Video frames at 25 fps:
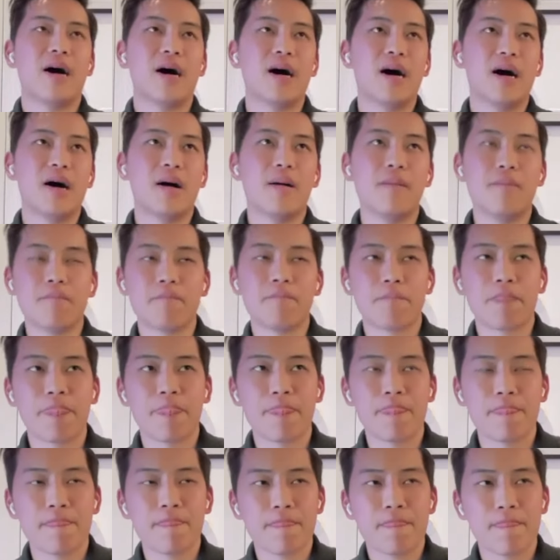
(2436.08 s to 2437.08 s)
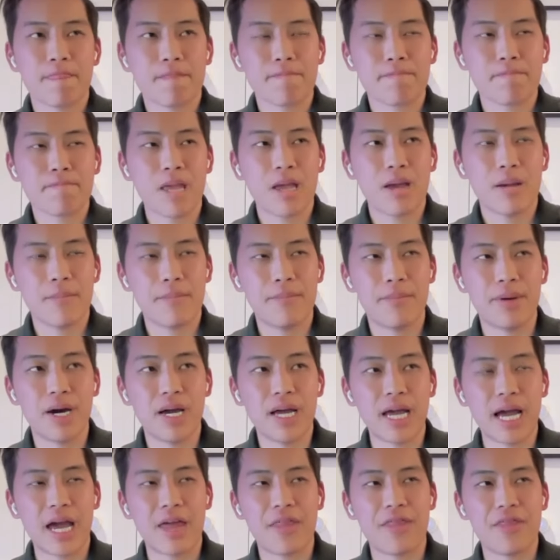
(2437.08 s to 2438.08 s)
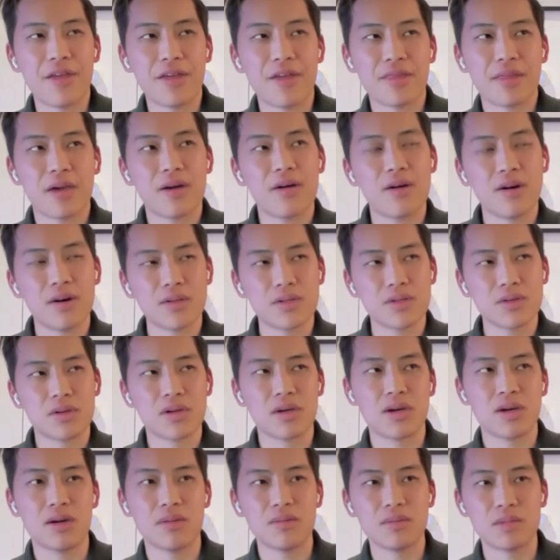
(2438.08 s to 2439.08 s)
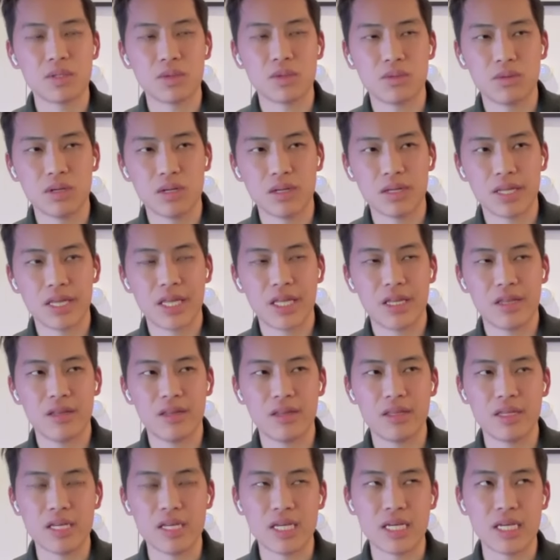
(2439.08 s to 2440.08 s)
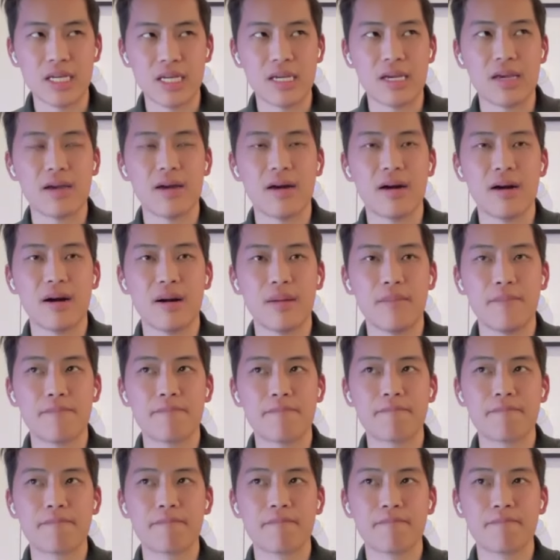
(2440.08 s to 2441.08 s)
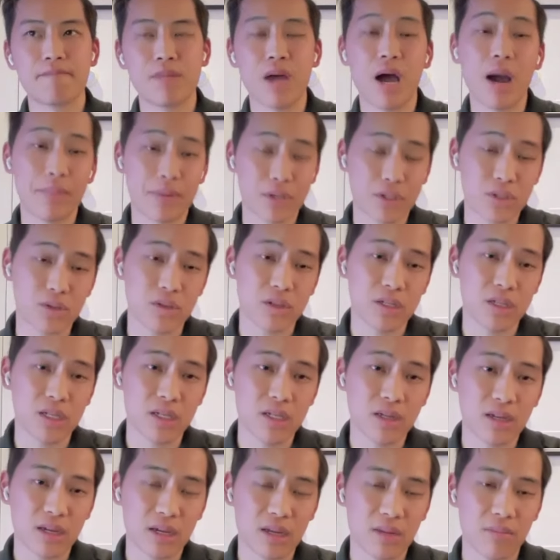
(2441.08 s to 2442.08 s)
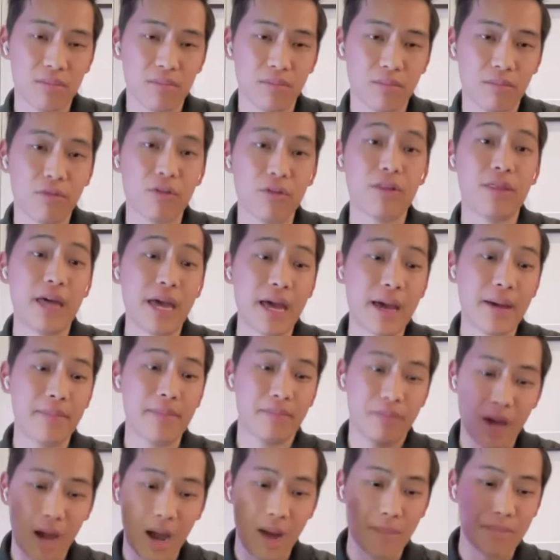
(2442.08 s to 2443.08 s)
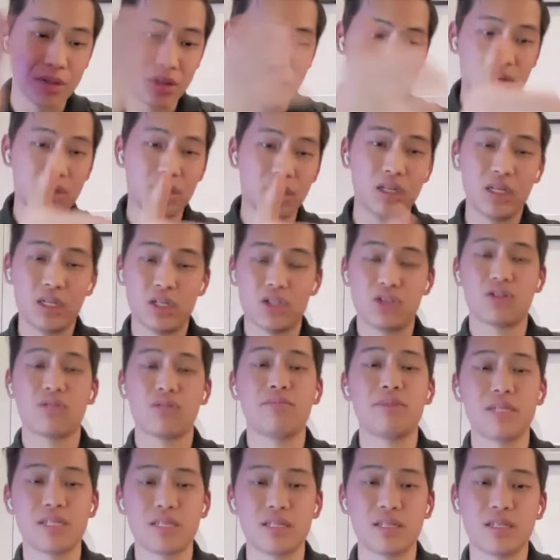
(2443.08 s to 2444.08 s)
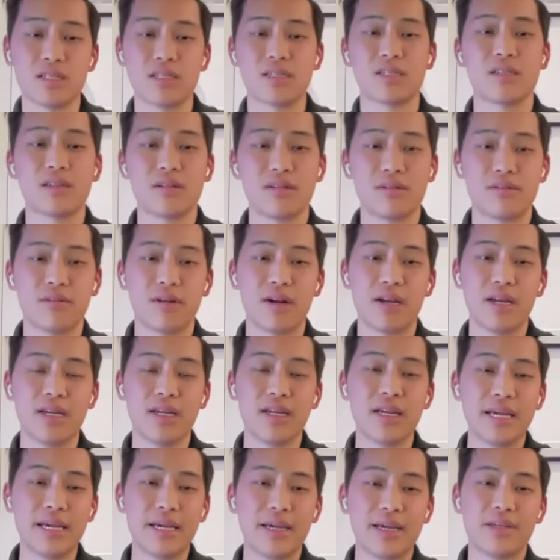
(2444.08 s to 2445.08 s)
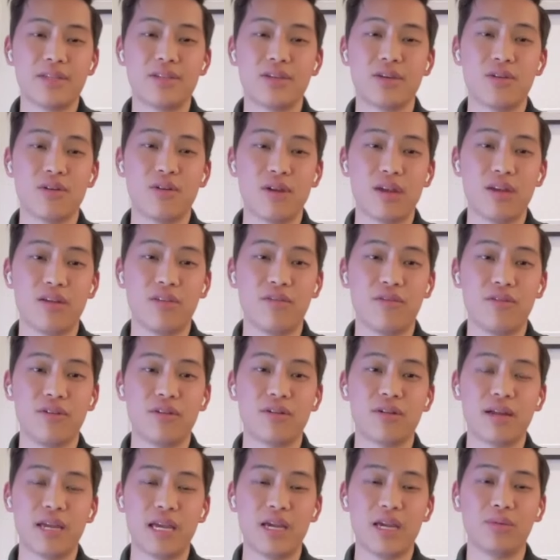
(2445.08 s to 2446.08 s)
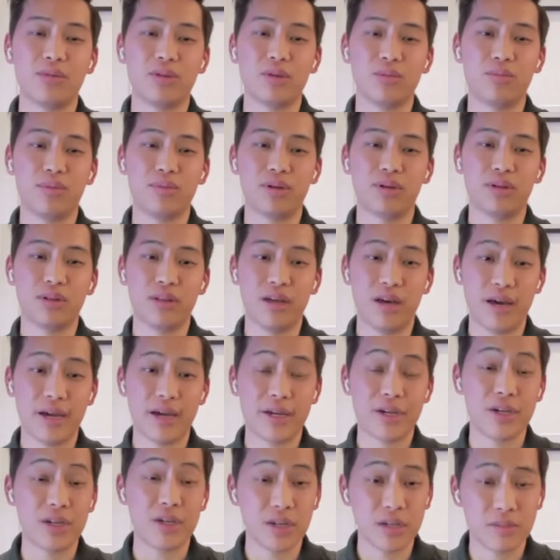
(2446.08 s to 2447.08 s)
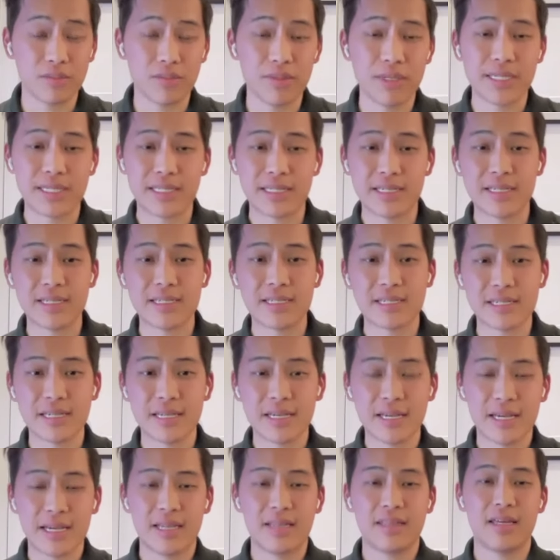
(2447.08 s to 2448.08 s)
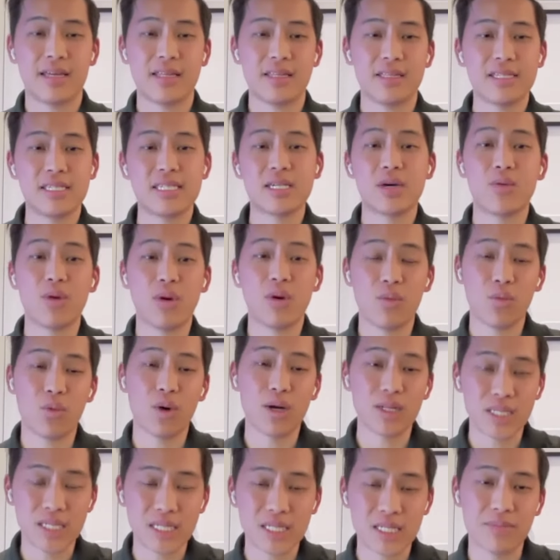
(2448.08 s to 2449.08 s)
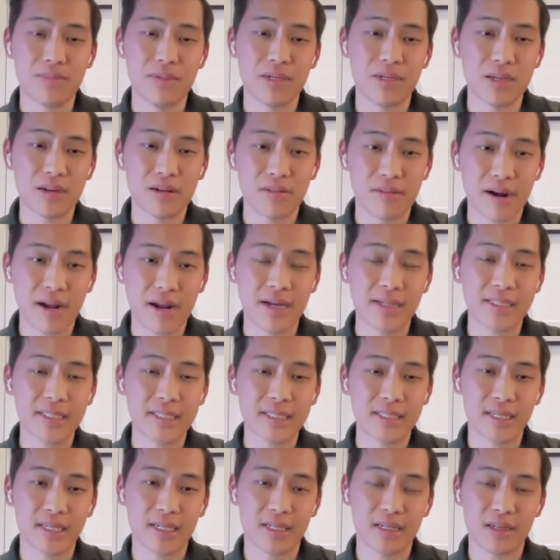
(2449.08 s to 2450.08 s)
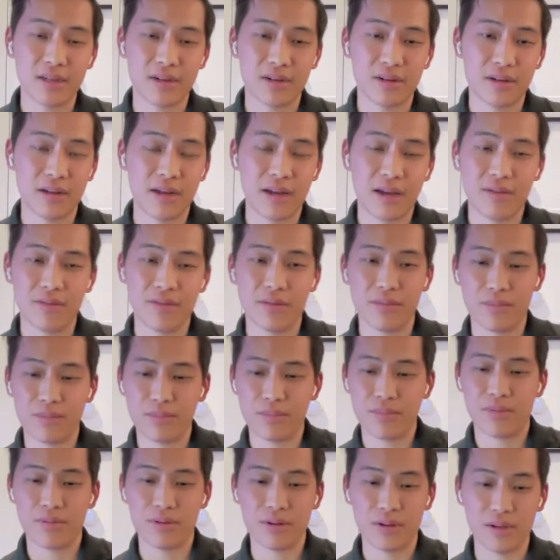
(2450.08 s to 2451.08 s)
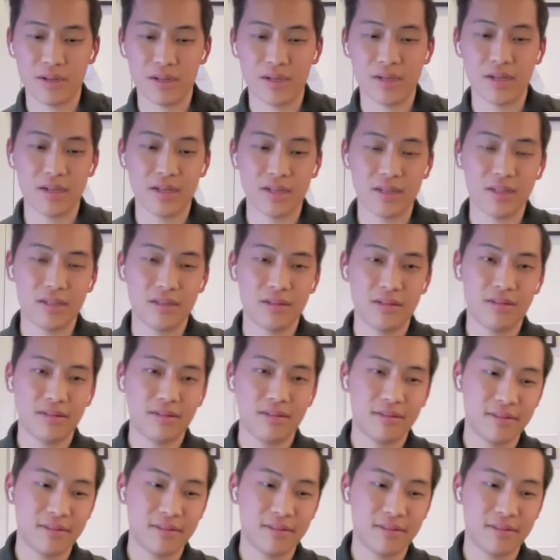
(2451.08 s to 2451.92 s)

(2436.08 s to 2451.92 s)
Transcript: But I think that also comes with the opportunity, and for them, the opportunity is your business, right? So if you're able to build a good business that someone wants to be around, like you're going to have a pretty good